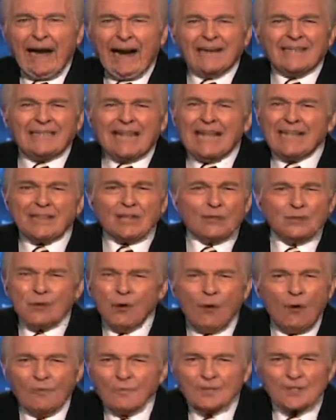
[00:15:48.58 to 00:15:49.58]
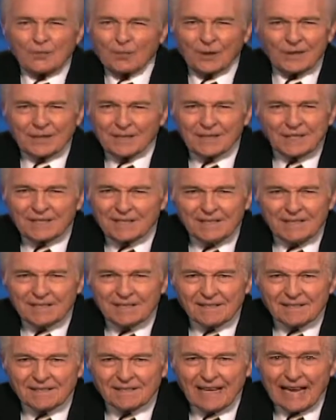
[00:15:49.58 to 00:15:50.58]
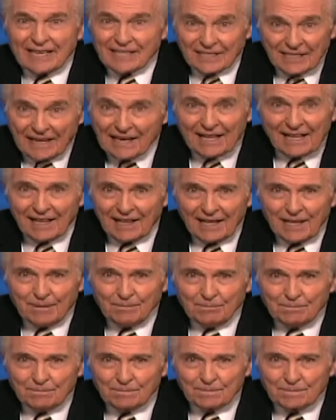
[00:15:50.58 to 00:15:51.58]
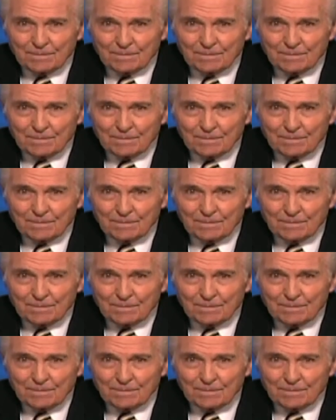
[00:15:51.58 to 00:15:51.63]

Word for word: are not the Jehovah's Witnesses, as they claim,